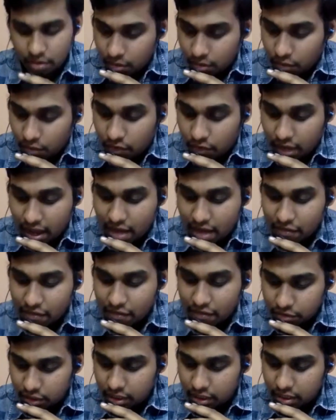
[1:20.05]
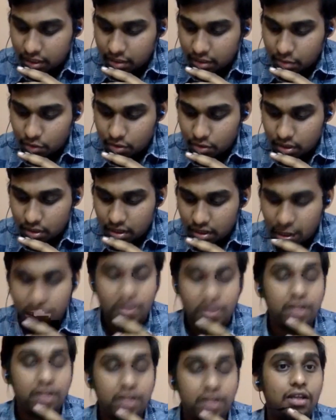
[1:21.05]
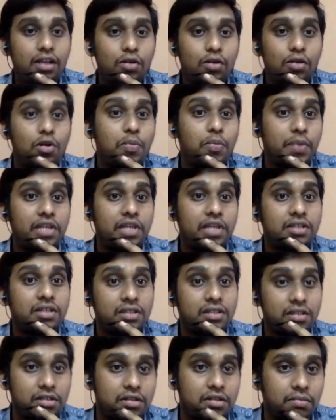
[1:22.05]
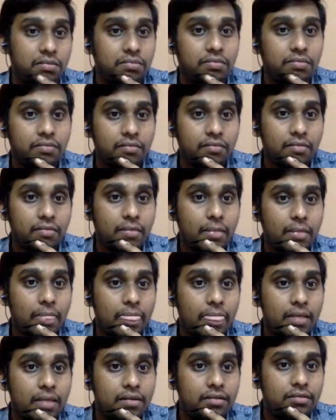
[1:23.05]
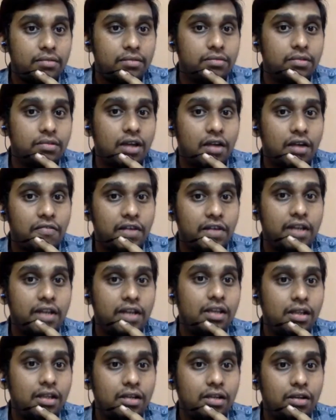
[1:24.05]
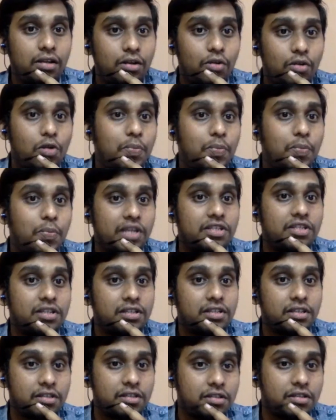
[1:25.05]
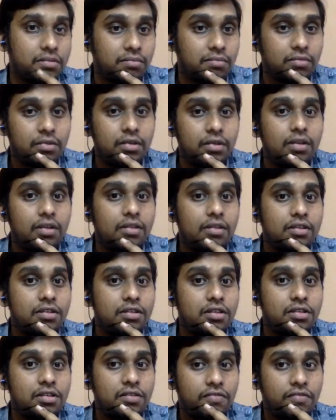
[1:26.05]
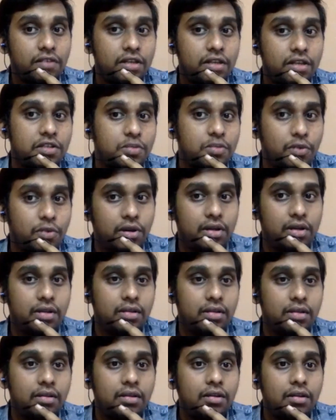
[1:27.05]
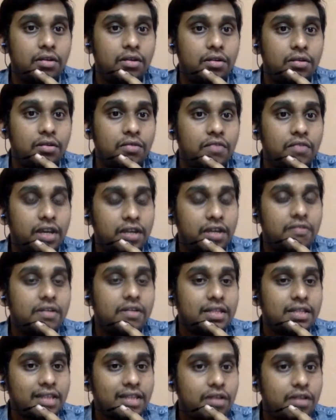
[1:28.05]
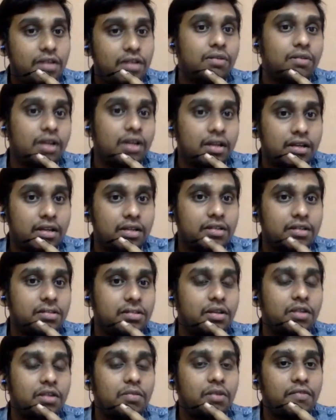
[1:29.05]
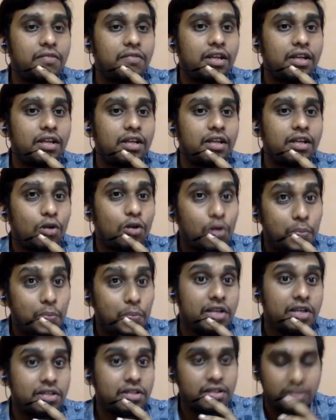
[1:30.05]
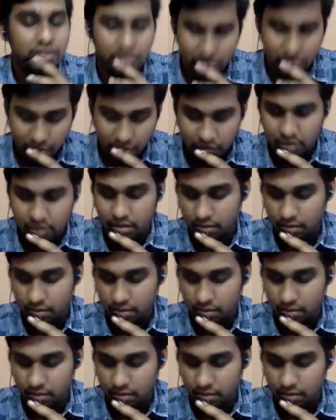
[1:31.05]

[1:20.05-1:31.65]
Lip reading: we have to think about a very low pressure system. A very low pressure system. This is the first point. Wherever a cyclone occurs, there will be a very low pressure system there.